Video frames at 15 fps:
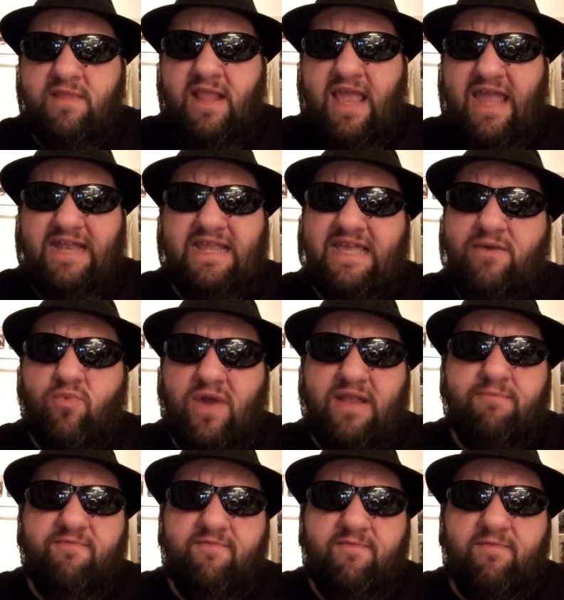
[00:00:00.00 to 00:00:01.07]
And he
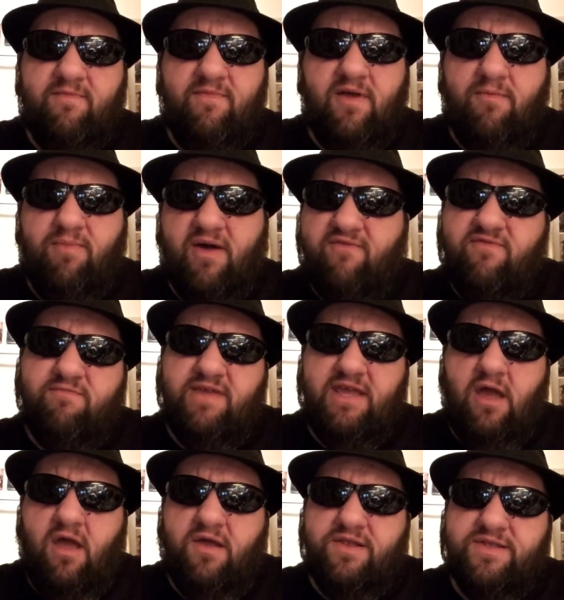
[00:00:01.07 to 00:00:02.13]
went above and
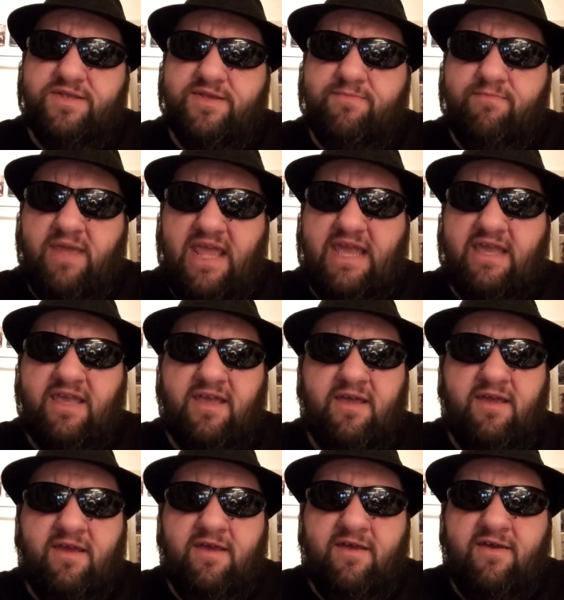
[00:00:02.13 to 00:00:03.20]
beyond to make
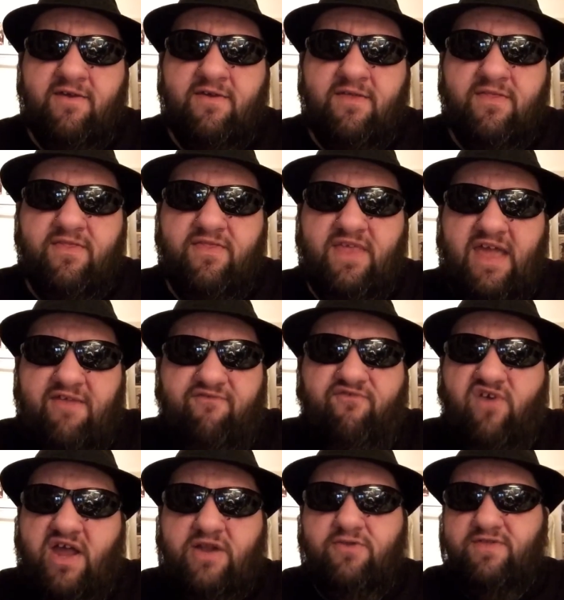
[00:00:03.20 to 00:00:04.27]
that
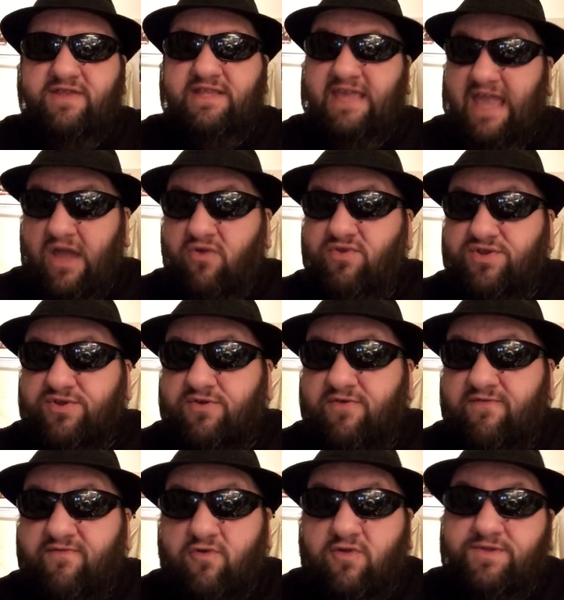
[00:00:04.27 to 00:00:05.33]
final encounter,
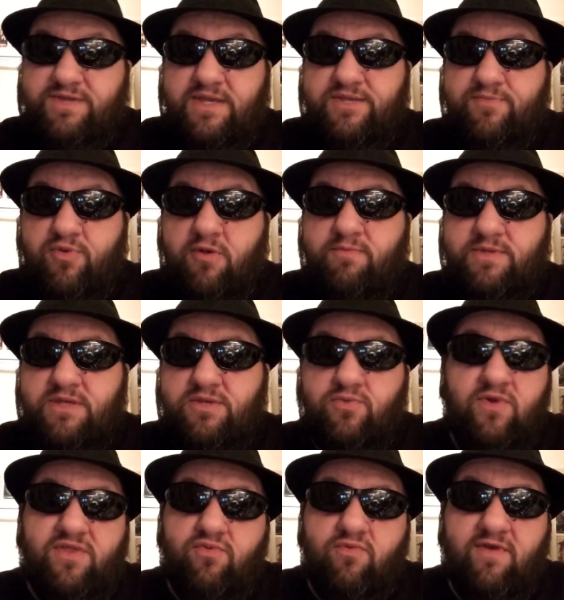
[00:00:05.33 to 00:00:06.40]
for all intents and purposes,
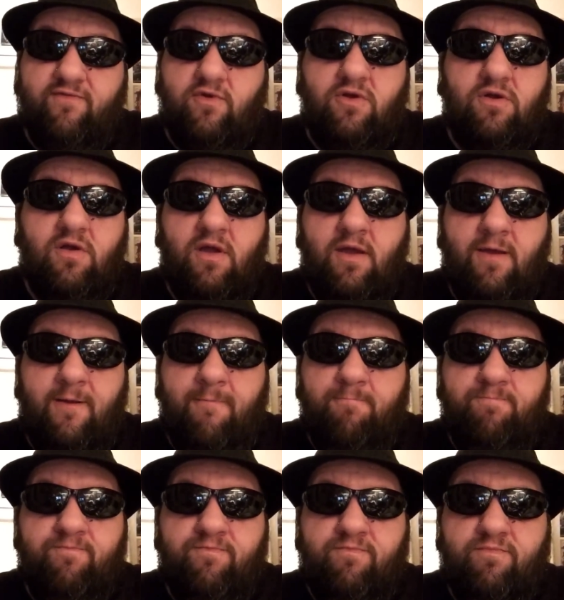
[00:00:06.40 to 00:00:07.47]
with River,
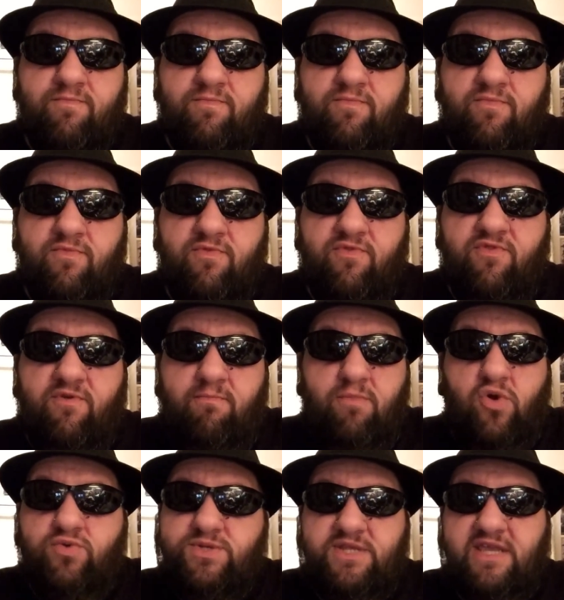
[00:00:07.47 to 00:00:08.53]
the
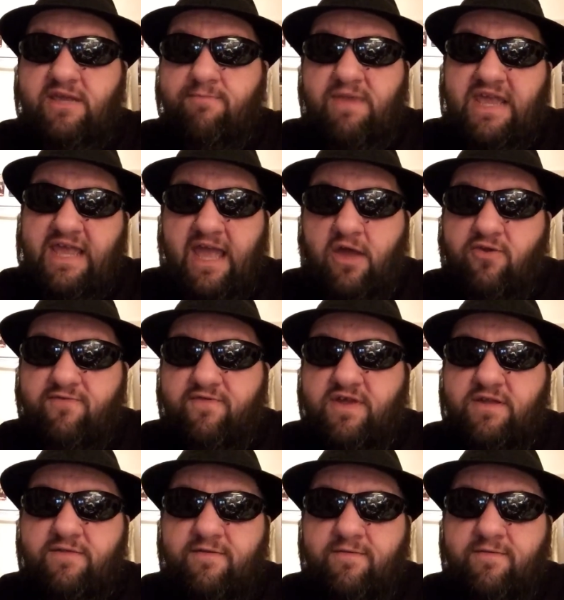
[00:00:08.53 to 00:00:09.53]
most he could make out of it.